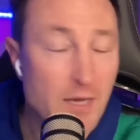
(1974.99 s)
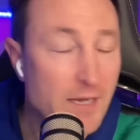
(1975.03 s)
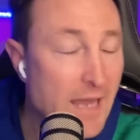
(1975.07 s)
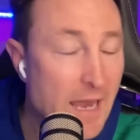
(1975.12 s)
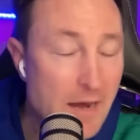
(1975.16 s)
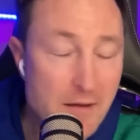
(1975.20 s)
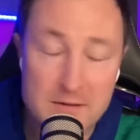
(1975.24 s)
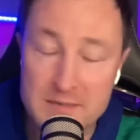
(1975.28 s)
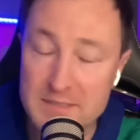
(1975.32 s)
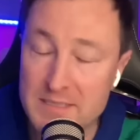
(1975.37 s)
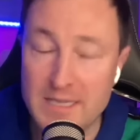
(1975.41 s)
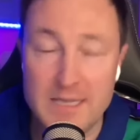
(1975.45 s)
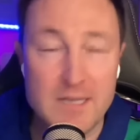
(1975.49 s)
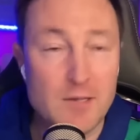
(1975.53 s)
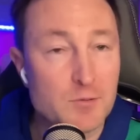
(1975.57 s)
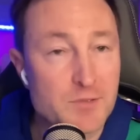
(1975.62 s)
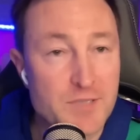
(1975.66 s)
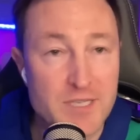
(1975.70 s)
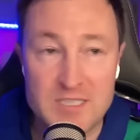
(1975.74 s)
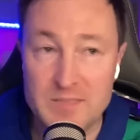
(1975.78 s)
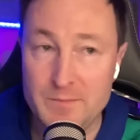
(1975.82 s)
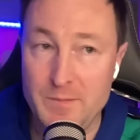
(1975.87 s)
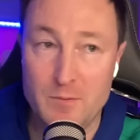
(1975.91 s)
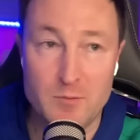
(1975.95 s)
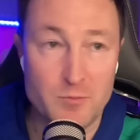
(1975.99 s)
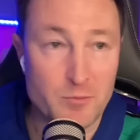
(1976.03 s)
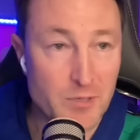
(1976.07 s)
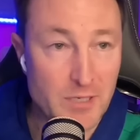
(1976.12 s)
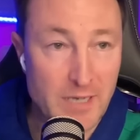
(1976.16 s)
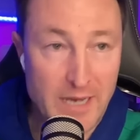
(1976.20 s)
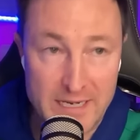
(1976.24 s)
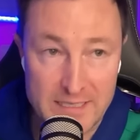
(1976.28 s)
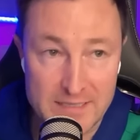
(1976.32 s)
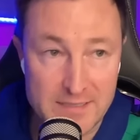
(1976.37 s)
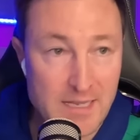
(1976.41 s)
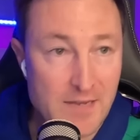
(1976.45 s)
I guarantee autistic people
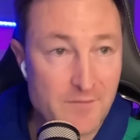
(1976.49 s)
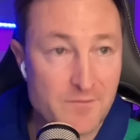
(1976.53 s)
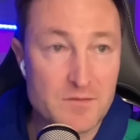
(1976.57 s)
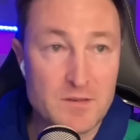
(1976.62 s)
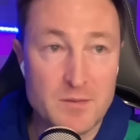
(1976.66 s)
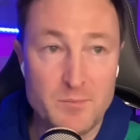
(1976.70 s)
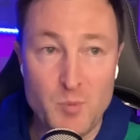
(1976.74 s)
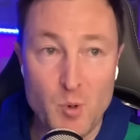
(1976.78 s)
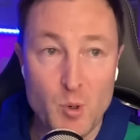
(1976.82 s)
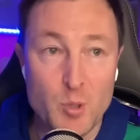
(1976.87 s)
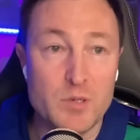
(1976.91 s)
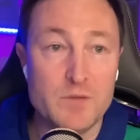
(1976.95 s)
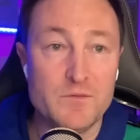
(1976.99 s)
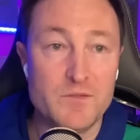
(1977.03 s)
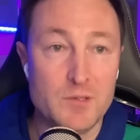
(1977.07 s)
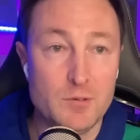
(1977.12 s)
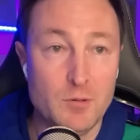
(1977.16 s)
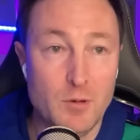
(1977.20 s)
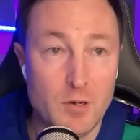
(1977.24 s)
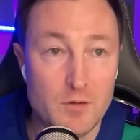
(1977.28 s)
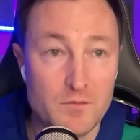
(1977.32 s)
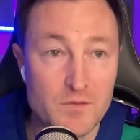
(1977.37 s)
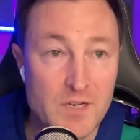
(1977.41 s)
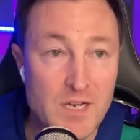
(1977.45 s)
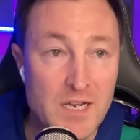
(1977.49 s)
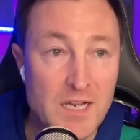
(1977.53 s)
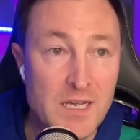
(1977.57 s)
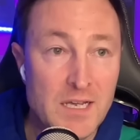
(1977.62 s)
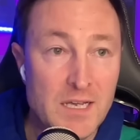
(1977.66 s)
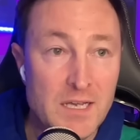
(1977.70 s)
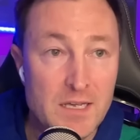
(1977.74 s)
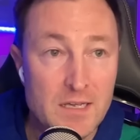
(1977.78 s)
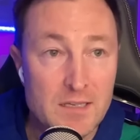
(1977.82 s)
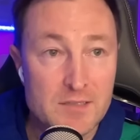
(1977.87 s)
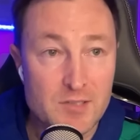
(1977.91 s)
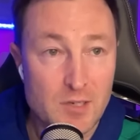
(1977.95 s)
relate to that from the point of view of.
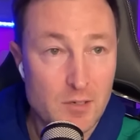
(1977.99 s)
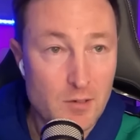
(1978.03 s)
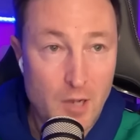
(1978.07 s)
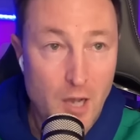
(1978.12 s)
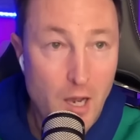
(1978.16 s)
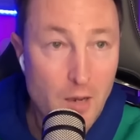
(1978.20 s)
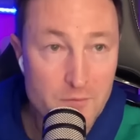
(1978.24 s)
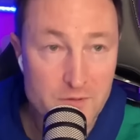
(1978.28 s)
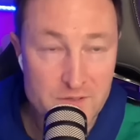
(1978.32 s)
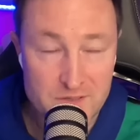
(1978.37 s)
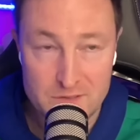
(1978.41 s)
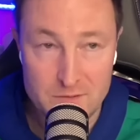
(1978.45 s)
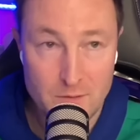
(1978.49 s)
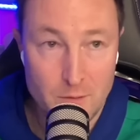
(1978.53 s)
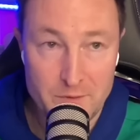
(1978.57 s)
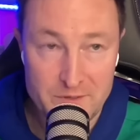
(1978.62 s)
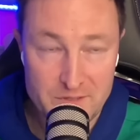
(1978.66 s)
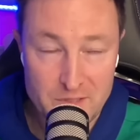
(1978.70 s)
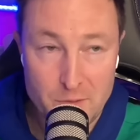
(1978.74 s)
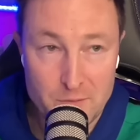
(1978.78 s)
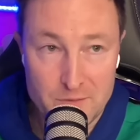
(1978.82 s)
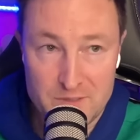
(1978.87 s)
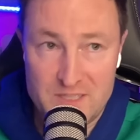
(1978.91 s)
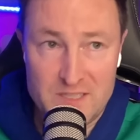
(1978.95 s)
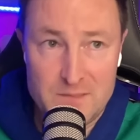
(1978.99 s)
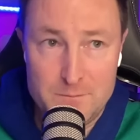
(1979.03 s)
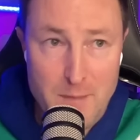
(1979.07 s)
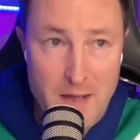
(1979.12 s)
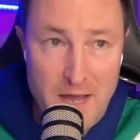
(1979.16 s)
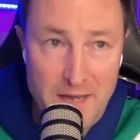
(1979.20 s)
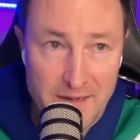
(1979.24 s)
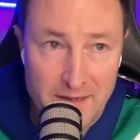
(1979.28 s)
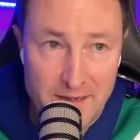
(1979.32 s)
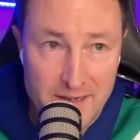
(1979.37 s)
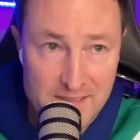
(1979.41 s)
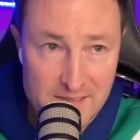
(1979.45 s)
So I was always called a
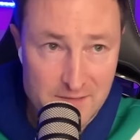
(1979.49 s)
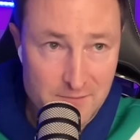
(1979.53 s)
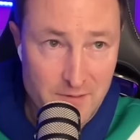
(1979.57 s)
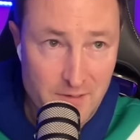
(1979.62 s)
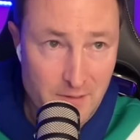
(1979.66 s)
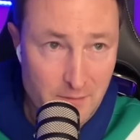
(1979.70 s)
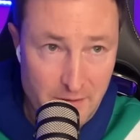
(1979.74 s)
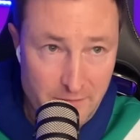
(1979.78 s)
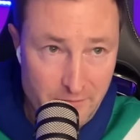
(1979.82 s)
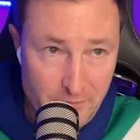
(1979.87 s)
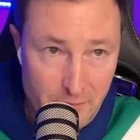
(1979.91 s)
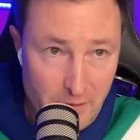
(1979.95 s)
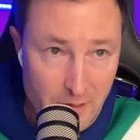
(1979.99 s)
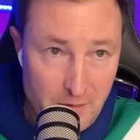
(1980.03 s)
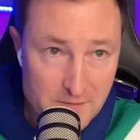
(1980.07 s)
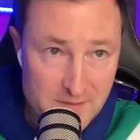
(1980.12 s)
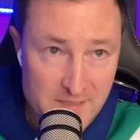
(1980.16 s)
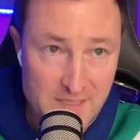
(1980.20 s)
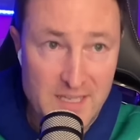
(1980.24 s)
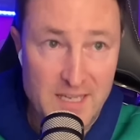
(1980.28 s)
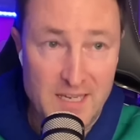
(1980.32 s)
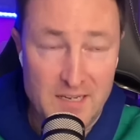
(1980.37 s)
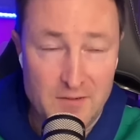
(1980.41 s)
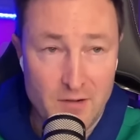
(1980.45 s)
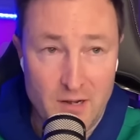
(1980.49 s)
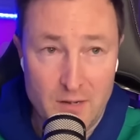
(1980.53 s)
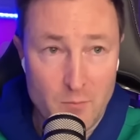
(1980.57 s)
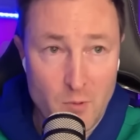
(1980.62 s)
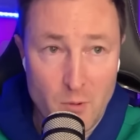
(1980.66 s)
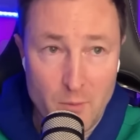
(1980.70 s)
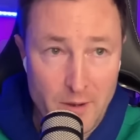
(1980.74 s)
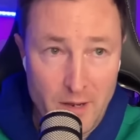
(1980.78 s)
smart ass right over when I was a kid. Right?